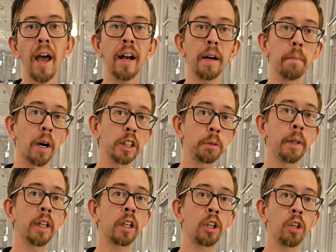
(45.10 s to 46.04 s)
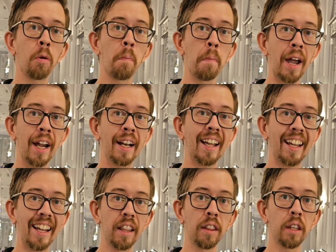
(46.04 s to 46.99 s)
And it must be a cue made
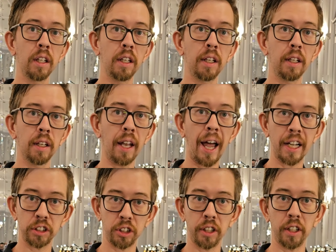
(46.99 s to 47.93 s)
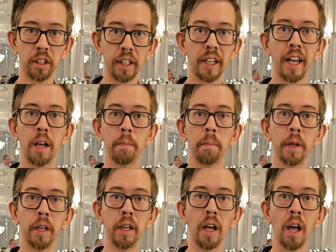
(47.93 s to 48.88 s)
in the last year. It can't
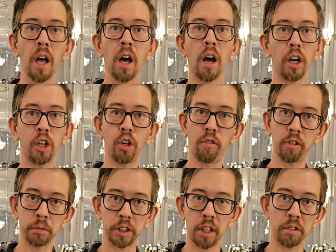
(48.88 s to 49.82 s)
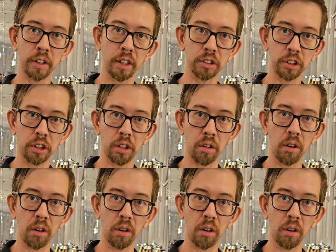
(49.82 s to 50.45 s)
be a cue from several years ago.